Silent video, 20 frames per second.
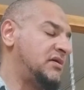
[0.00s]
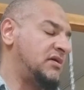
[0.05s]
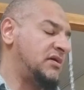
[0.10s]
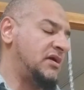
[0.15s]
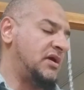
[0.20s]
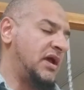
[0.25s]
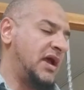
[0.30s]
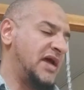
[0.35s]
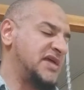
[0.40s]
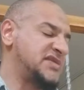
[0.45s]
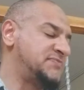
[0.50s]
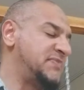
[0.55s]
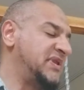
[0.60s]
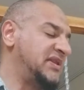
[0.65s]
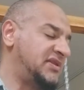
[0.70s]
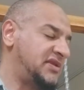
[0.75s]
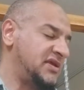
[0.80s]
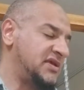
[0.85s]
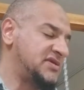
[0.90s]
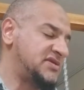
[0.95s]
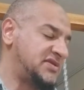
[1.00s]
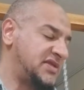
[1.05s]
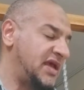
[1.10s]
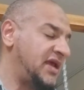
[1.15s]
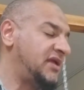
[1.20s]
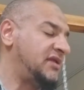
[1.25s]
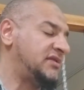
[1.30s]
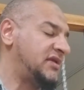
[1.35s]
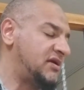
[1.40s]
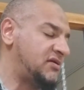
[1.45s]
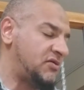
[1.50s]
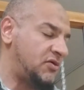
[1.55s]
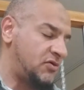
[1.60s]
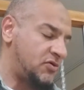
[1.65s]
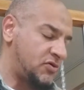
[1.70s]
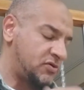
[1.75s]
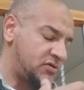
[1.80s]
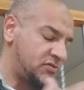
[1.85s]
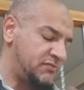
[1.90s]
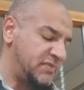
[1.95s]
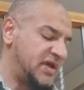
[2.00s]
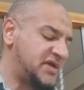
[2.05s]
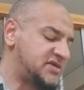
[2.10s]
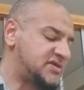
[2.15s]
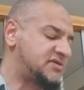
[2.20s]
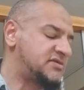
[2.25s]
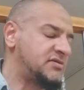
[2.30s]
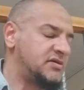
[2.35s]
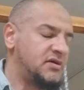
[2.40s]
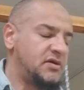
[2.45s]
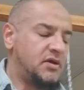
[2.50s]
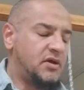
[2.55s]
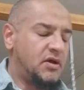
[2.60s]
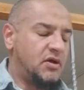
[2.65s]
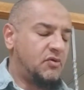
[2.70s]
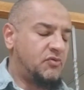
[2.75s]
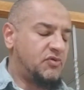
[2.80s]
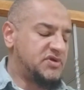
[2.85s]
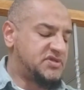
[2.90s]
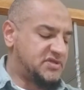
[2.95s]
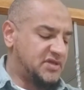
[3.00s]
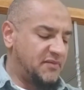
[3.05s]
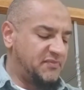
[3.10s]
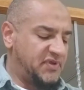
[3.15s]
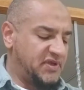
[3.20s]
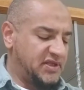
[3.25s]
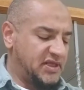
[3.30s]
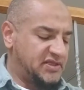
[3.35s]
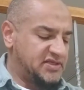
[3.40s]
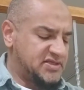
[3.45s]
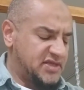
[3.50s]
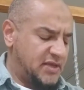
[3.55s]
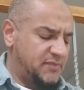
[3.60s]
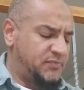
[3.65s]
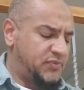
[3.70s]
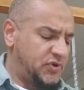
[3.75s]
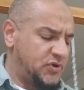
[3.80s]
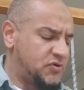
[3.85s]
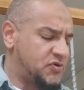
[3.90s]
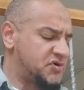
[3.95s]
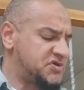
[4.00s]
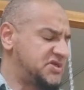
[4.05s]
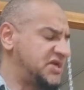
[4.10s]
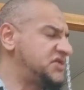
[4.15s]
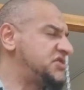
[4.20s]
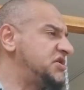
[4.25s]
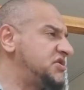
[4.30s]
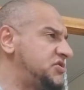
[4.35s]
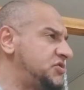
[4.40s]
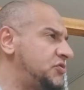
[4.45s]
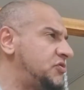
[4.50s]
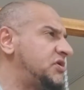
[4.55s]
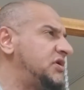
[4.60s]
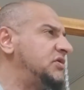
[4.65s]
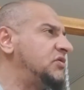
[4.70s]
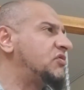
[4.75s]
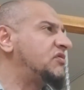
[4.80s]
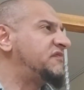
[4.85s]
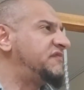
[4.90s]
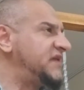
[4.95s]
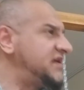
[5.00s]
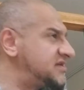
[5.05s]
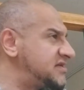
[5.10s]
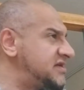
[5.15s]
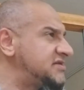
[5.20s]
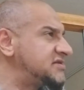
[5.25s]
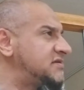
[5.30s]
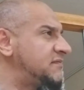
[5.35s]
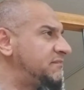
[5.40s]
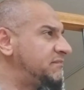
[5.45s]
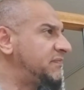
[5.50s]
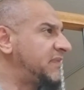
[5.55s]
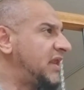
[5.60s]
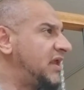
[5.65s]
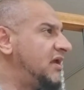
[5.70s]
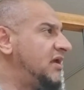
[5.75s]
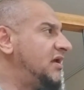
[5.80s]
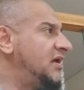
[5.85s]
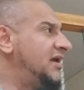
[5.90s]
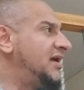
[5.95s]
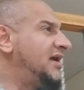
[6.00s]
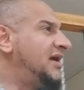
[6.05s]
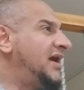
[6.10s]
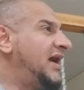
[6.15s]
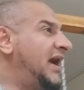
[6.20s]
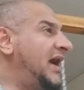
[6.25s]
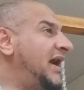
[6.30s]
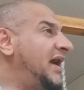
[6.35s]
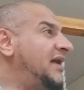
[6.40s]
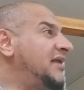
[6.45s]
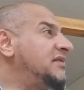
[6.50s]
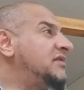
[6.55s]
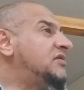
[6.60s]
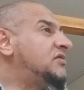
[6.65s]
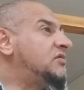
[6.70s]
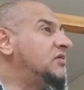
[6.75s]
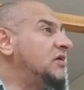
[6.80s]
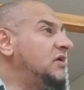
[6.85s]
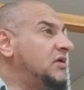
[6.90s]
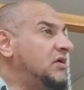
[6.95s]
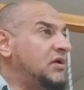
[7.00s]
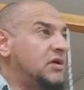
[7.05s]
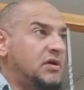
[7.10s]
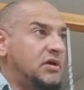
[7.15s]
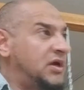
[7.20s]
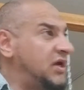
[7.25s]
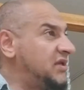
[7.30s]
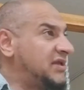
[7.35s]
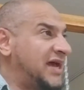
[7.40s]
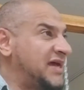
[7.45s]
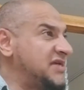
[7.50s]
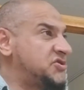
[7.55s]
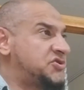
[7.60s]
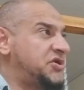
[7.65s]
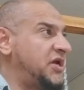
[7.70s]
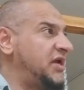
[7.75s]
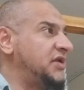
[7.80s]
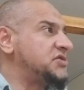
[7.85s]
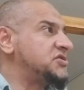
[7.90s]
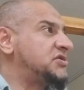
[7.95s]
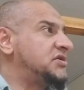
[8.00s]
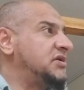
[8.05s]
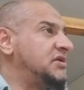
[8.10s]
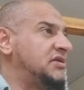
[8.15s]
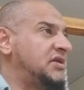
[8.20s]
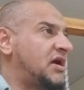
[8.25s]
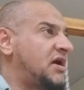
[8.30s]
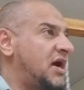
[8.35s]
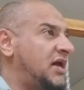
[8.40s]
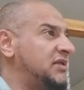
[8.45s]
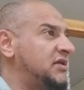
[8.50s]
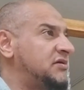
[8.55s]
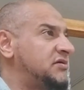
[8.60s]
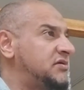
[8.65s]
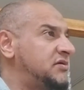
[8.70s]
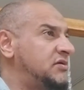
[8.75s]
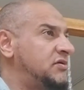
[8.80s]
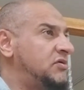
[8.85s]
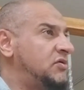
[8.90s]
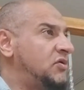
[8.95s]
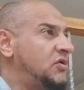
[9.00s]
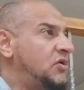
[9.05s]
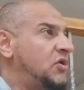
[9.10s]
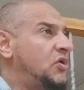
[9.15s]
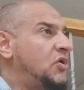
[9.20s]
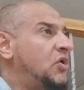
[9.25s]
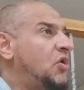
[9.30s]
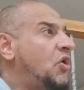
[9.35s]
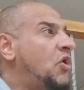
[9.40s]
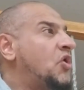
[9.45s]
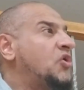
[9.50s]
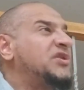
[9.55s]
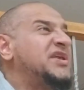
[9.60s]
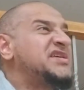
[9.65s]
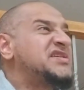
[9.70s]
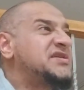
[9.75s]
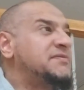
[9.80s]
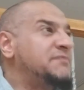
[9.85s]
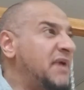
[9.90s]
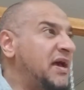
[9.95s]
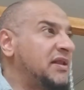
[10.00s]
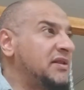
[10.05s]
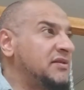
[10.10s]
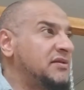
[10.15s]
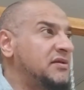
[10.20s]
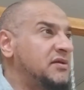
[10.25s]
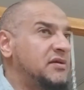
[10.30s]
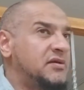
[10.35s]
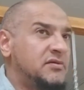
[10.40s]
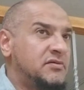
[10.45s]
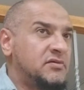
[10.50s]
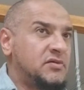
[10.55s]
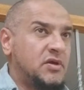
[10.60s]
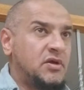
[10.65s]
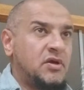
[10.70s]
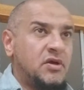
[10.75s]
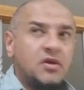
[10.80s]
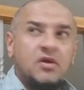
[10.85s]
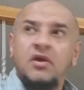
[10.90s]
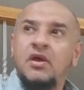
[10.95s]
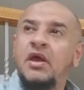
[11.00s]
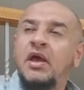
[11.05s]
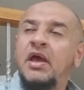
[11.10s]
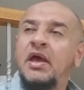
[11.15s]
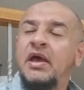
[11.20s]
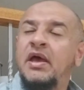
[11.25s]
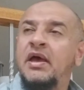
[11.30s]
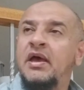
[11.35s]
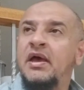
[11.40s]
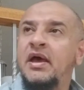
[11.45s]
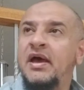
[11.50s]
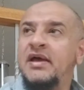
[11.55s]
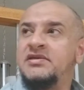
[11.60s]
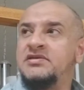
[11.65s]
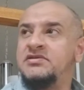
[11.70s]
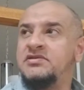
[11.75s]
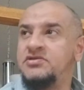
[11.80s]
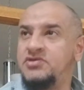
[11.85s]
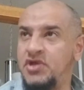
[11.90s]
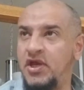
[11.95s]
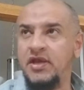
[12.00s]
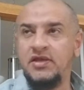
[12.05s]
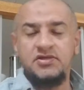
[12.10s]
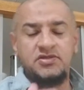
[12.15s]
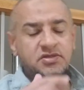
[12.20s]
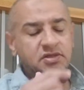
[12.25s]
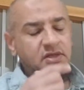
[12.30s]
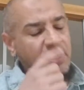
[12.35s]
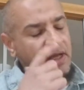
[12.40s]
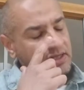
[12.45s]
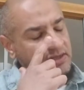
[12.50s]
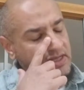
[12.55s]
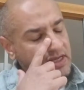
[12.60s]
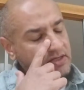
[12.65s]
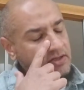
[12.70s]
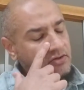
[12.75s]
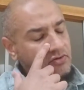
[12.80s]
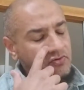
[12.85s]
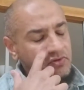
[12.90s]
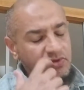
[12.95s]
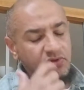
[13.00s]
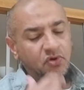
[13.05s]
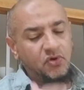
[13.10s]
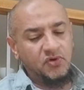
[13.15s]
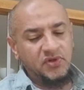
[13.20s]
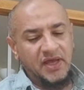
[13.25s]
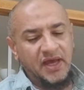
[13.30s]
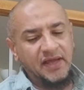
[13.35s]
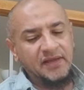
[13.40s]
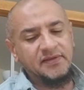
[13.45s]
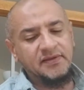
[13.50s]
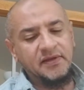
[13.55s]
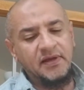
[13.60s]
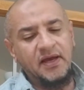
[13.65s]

has been stained or mixed with something that is impure, such as urine or feces, and it has changed. The color or the smell has changed, and then you would know that